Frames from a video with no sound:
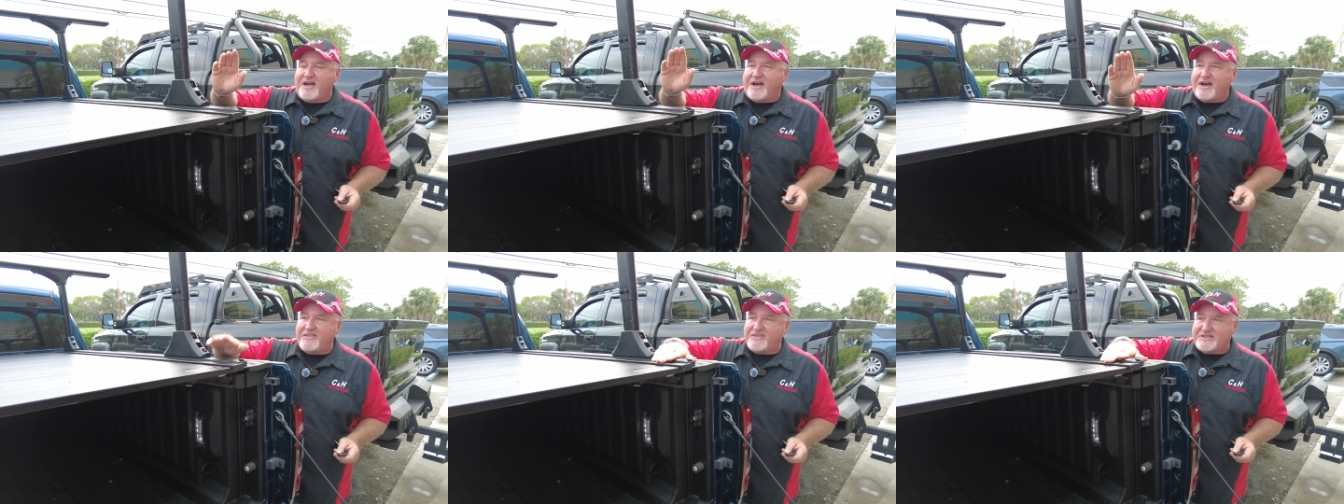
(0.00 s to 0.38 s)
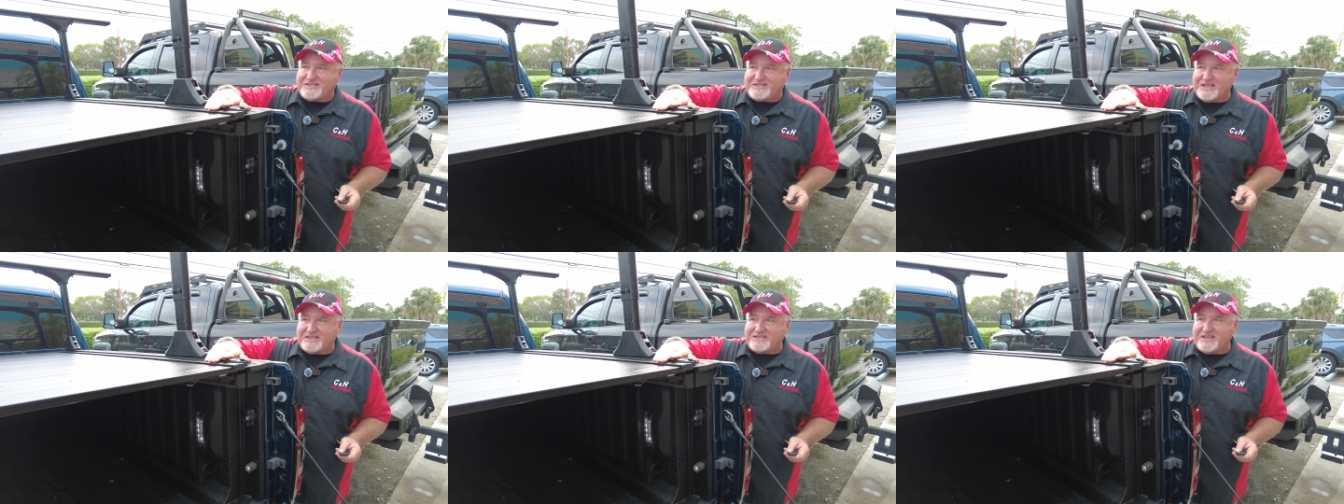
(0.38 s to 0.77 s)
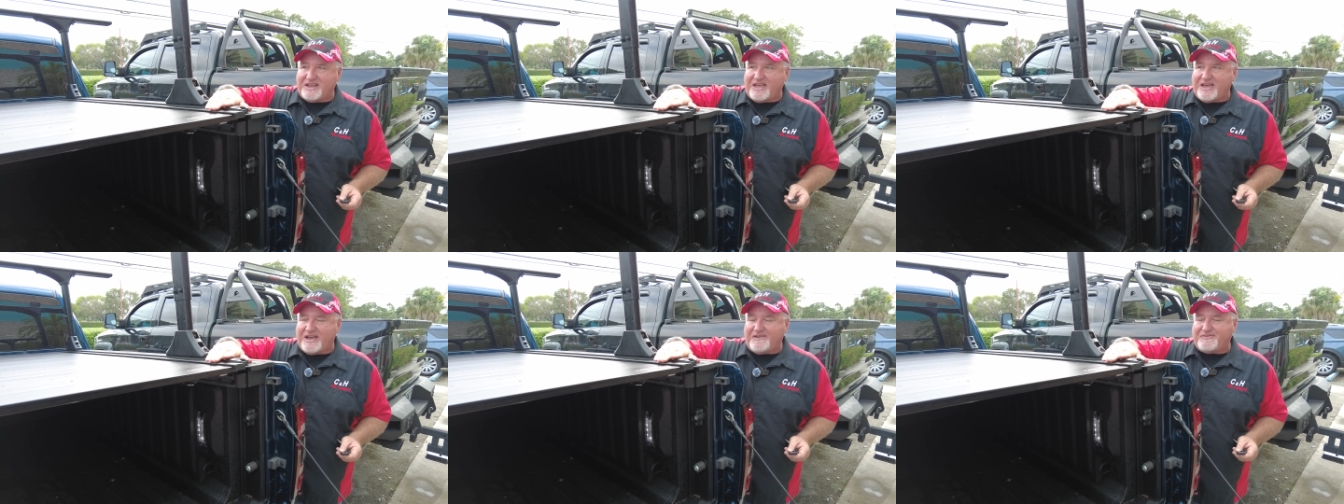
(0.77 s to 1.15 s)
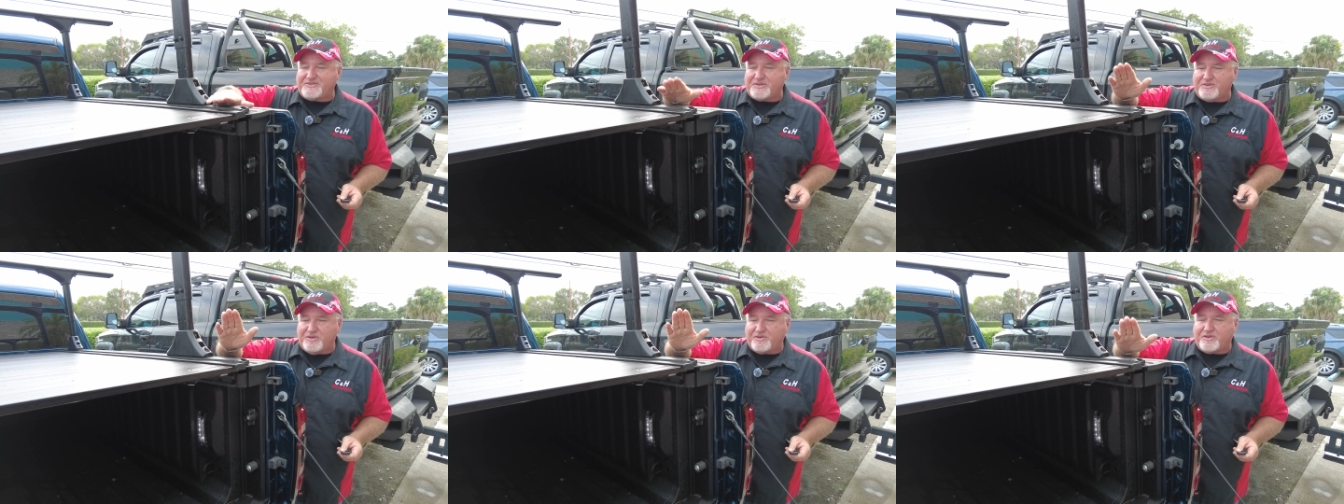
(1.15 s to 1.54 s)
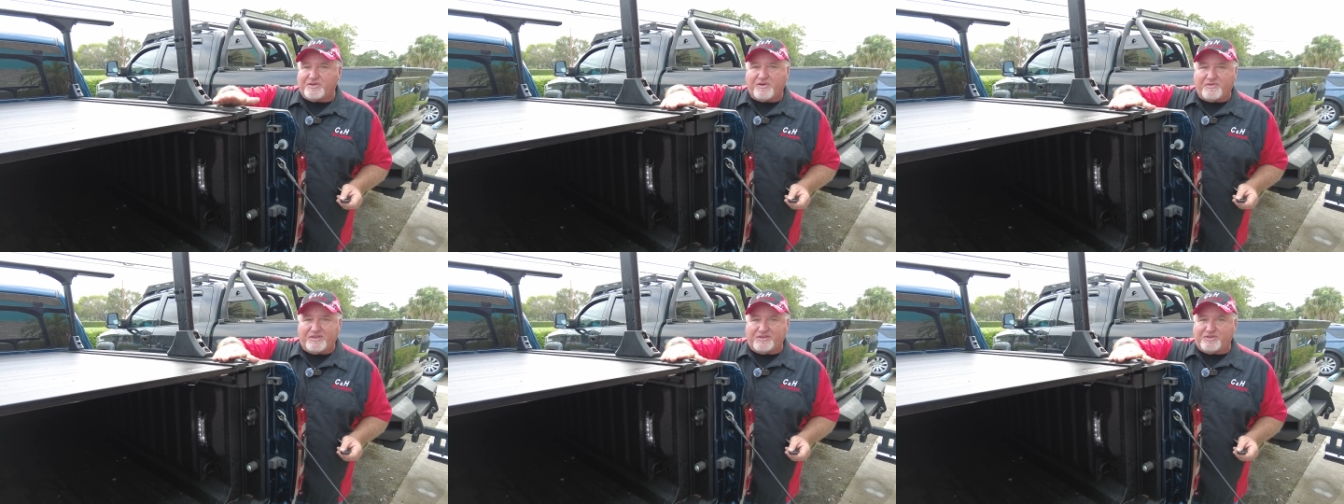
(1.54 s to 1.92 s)
On the six and a halfs, you
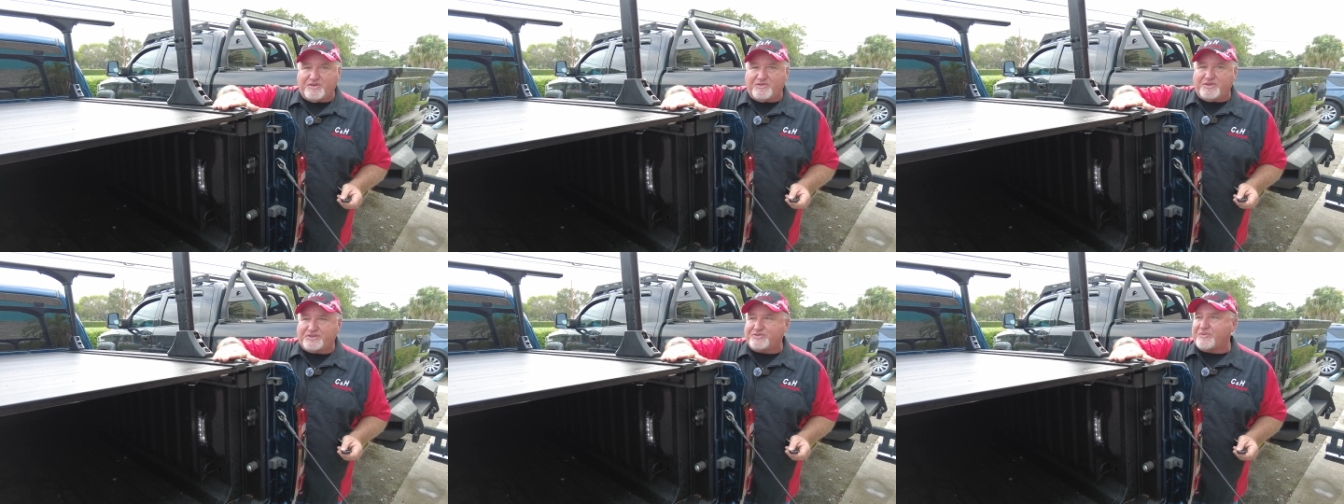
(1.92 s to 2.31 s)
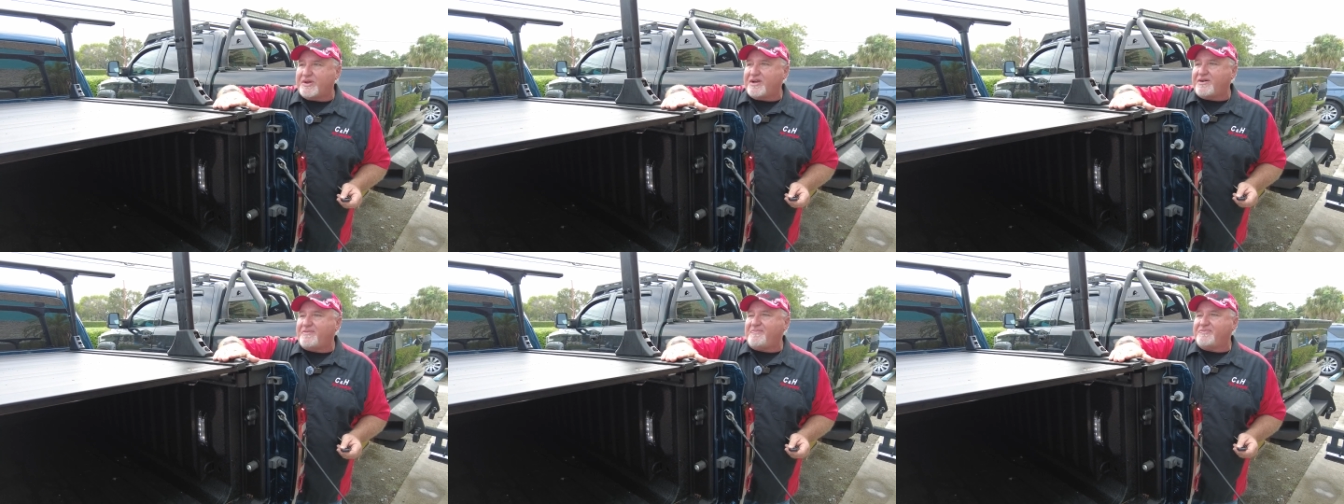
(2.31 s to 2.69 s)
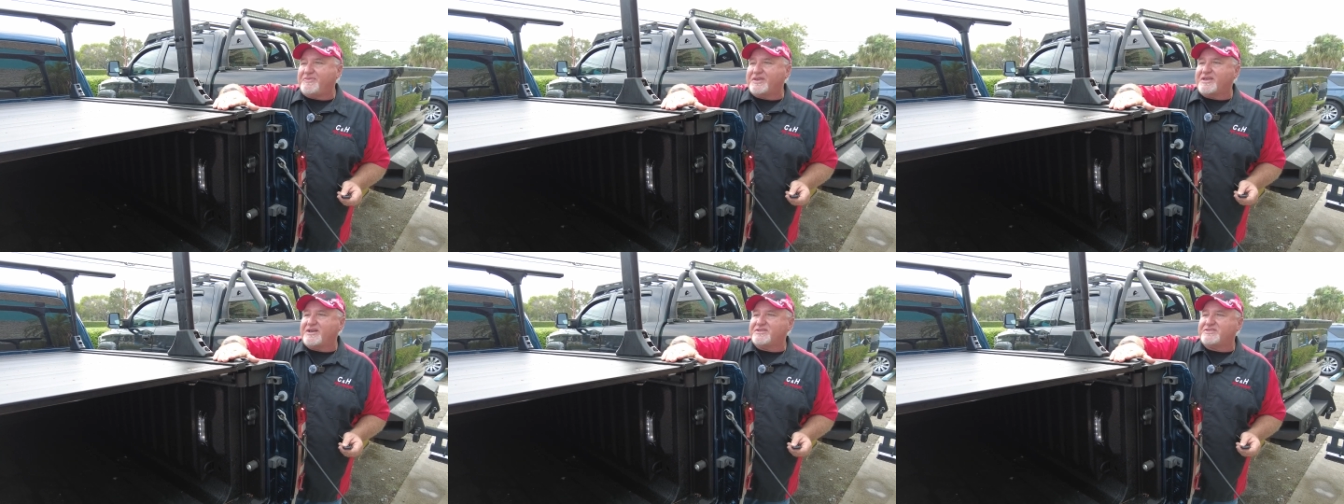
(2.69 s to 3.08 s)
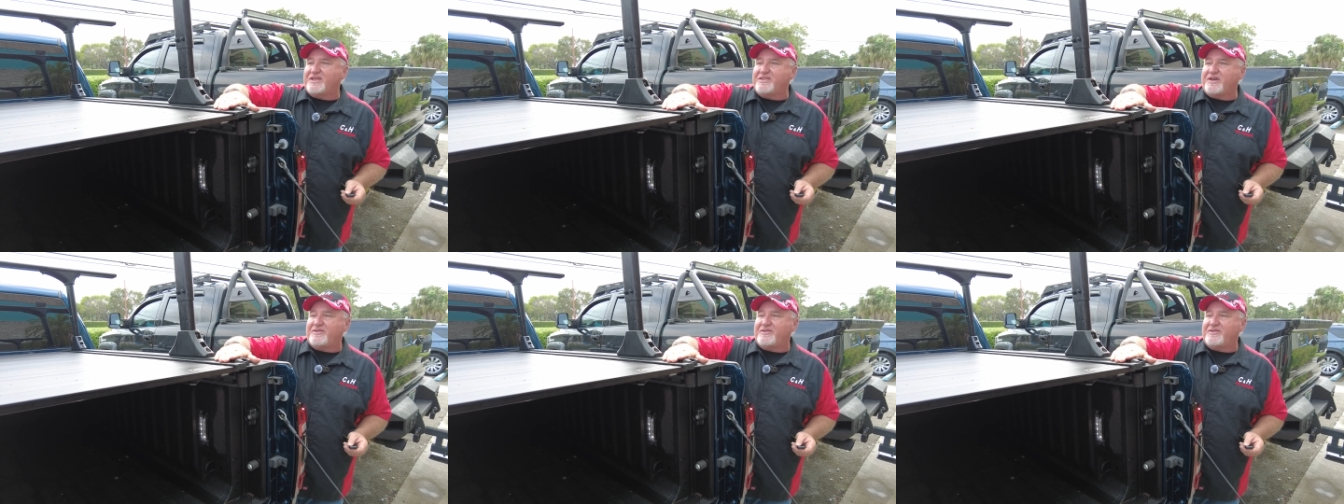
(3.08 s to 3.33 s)
can only do this rail because uh,